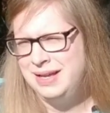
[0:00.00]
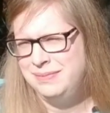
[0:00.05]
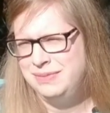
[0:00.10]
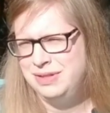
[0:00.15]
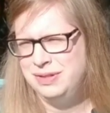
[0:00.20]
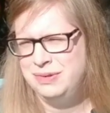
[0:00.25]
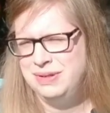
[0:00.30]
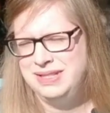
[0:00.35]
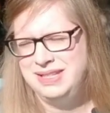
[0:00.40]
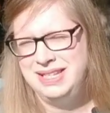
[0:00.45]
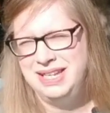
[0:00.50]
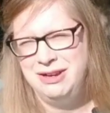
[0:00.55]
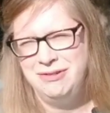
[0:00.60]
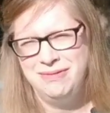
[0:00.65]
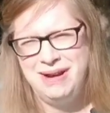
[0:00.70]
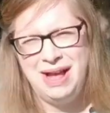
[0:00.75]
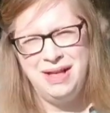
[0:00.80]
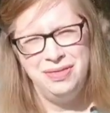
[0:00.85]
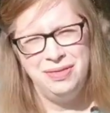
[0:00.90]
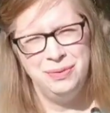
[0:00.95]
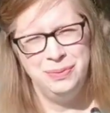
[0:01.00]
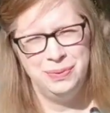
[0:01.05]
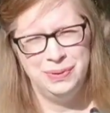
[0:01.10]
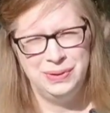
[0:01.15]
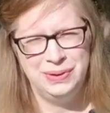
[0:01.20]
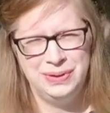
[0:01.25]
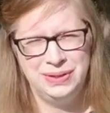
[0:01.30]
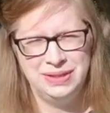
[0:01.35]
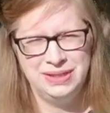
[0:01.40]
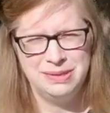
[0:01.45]
So it's the Around the
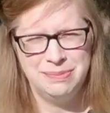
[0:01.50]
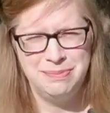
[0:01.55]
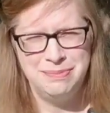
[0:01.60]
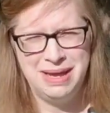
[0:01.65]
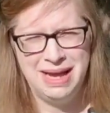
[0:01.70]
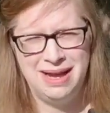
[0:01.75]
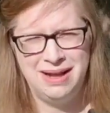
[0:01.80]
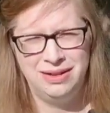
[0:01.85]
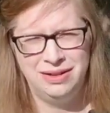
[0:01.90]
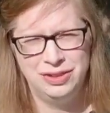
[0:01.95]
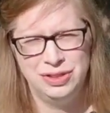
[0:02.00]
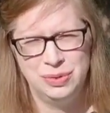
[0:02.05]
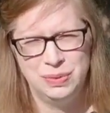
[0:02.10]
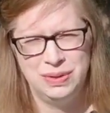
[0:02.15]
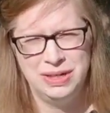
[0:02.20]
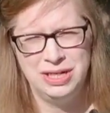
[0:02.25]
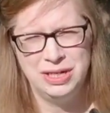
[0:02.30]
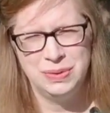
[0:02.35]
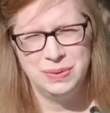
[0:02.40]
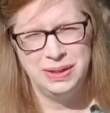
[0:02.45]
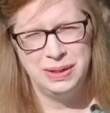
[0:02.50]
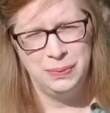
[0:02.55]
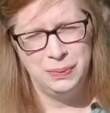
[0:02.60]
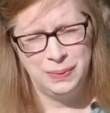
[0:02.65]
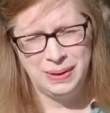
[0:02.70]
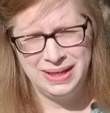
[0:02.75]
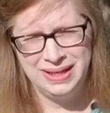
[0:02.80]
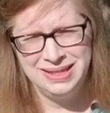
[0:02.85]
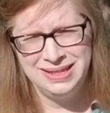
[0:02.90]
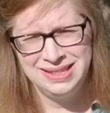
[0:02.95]
World Mal
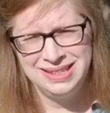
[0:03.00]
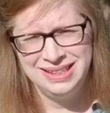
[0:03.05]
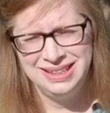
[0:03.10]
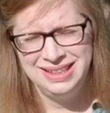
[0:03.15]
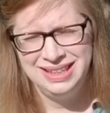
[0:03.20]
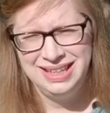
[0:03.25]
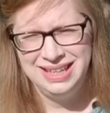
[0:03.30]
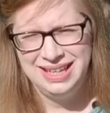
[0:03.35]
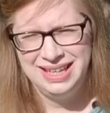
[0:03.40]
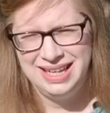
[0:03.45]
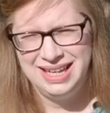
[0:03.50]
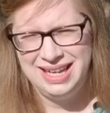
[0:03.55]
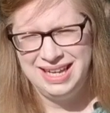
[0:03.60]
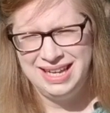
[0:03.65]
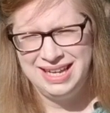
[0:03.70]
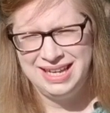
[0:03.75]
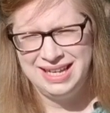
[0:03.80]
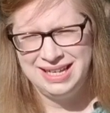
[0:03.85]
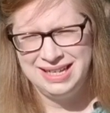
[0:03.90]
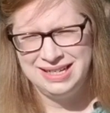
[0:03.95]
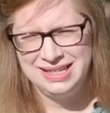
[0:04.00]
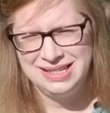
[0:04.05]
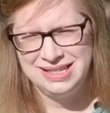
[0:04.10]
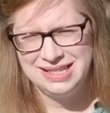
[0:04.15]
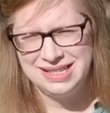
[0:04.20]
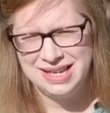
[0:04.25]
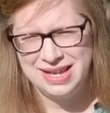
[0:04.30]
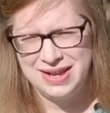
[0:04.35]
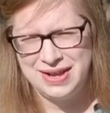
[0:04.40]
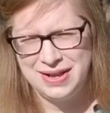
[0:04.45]
2021,
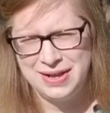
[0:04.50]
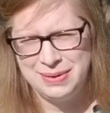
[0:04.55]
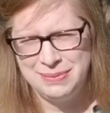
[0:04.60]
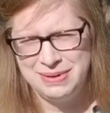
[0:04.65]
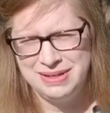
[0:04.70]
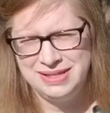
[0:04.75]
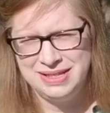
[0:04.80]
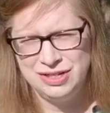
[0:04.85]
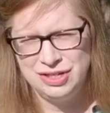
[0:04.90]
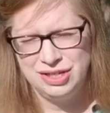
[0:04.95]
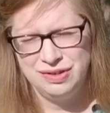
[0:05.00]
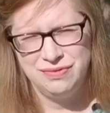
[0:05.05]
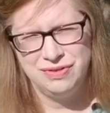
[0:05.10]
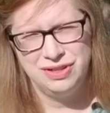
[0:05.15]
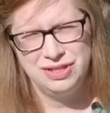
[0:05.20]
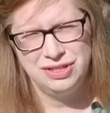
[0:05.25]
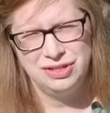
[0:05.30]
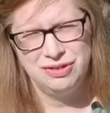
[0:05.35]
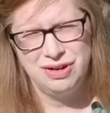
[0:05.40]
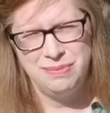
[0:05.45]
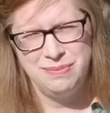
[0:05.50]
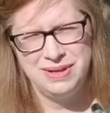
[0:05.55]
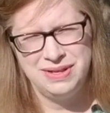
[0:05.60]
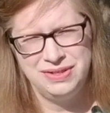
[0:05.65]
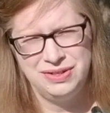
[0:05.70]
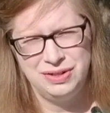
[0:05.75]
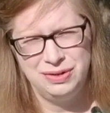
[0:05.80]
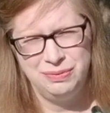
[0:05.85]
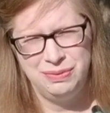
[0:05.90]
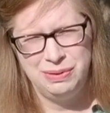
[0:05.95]
and essentially for this
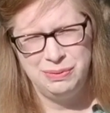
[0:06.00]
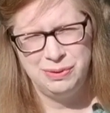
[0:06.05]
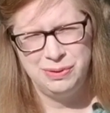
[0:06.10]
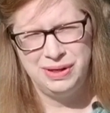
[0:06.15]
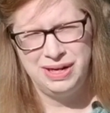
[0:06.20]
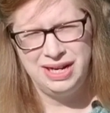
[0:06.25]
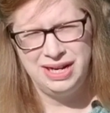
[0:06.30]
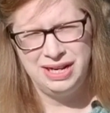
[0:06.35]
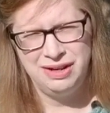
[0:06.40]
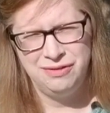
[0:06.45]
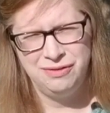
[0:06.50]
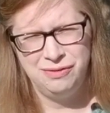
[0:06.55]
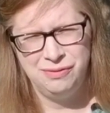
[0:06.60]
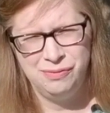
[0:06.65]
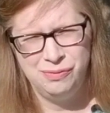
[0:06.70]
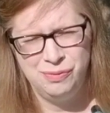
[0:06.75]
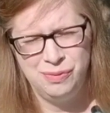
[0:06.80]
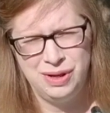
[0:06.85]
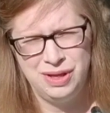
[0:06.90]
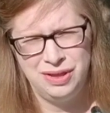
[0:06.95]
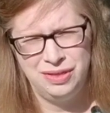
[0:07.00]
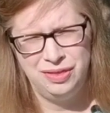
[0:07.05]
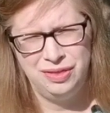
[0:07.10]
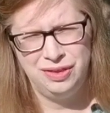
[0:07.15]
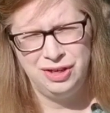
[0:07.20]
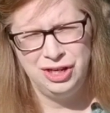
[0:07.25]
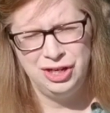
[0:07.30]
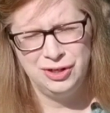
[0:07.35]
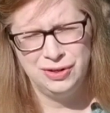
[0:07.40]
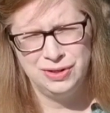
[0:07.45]
trimester we were knitting with
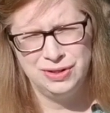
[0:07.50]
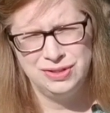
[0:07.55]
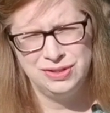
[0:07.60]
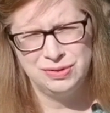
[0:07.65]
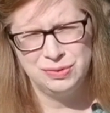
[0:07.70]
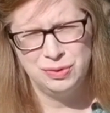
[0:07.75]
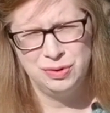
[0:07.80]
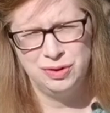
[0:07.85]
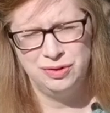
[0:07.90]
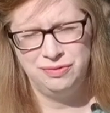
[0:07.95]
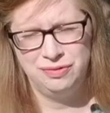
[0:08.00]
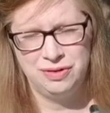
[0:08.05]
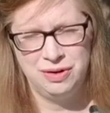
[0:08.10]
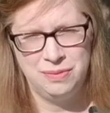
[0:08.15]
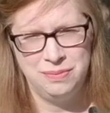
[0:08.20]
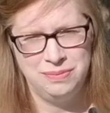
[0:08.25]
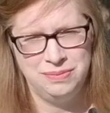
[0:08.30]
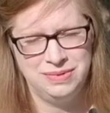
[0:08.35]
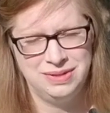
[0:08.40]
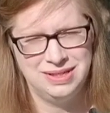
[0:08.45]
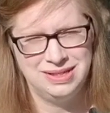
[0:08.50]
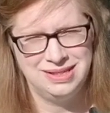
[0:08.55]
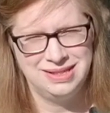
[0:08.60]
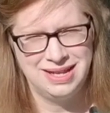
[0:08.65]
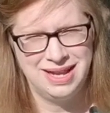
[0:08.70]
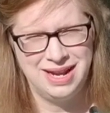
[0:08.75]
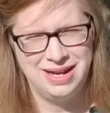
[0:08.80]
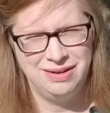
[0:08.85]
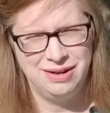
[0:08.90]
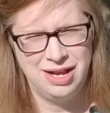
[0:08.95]
yarns or from
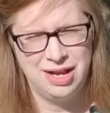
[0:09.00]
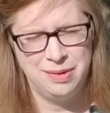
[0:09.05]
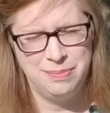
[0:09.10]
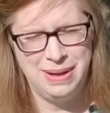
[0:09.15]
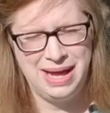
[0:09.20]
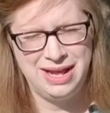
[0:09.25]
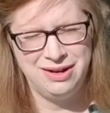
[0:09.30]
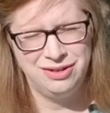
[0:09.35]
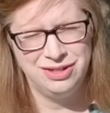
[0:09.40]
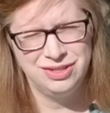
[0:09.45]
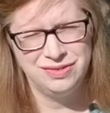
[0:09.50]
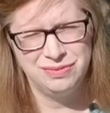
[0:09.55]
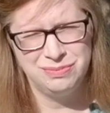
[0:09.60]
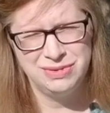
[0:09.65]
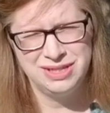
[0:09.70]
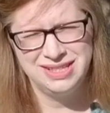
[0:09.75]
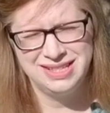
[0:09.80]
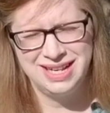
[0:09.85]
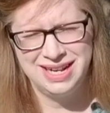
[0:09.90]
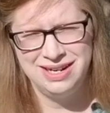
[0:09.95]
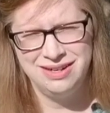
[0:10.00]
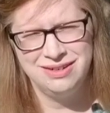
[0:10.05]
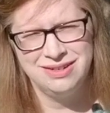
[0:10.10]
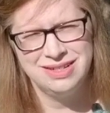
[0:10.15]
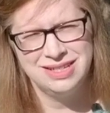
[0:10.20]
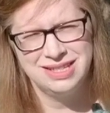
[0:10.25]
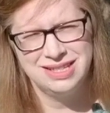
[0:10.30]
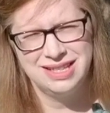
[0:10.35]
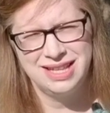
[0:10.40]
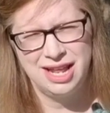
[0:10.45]
design patterns from
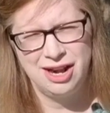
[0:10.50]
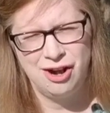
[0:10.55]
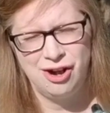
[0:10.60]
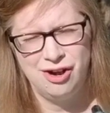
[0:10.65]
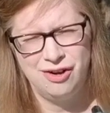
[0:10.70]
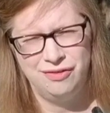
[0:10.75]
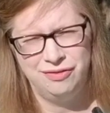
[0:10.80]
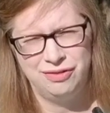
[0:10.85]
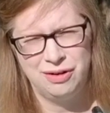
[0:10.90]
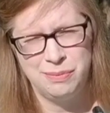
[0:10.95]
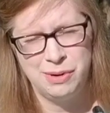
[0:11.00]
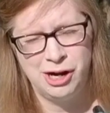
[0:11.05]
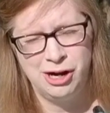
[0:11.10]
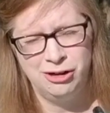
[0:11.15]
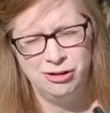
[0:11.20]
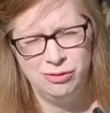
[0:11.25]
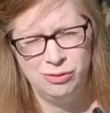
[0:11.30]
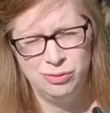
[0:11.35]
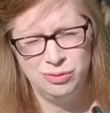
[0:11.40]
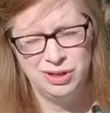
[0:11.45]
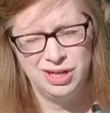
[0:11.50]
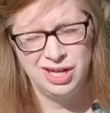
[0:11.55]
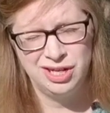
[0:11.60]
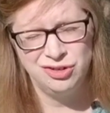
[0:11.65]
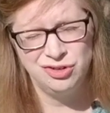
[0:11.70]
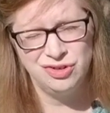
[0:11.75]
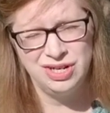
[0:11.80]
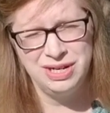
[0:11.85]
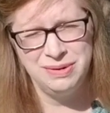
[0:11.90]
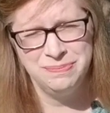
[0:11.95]
designers that are from our own
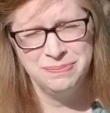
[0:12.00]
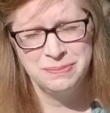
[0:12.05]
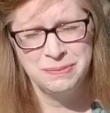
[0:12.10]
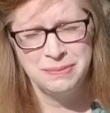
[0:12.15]
country,